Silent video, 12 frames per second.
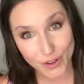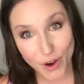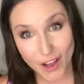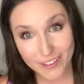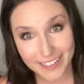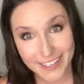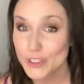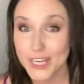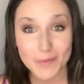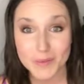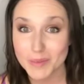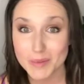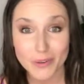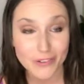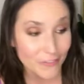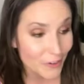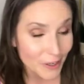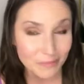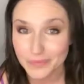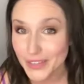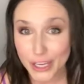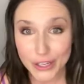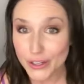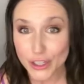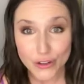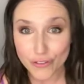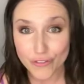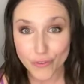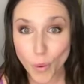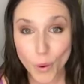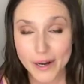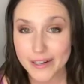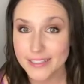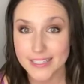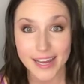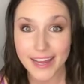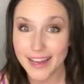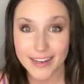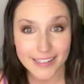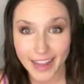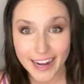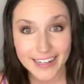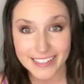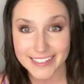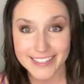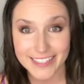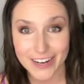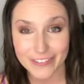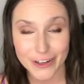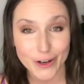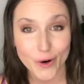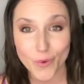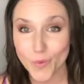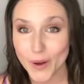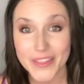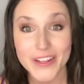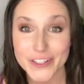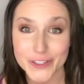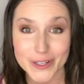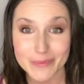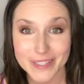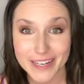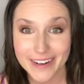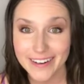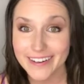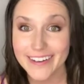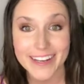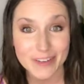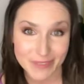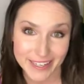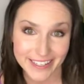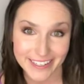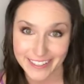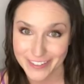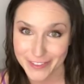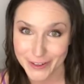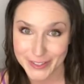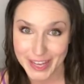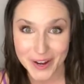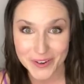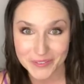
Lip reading: Calling, which helps people from 4 to 90 discover what their dreams are and begin to live those out.